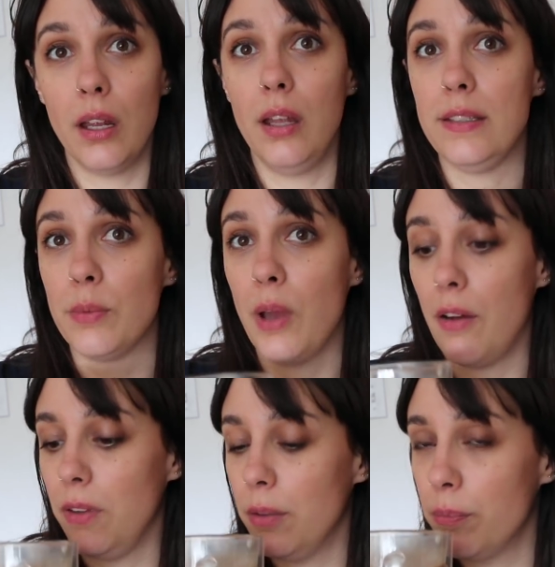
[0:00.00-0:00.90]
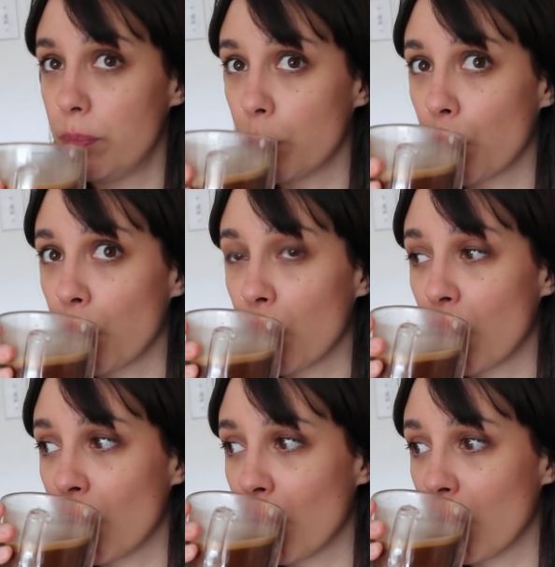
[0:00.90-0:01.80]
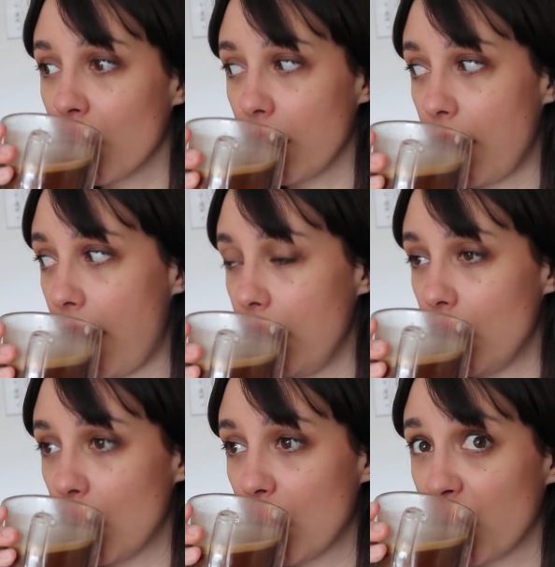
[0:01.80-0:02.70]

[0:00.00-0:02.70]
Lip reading: I need some coffee. Cat!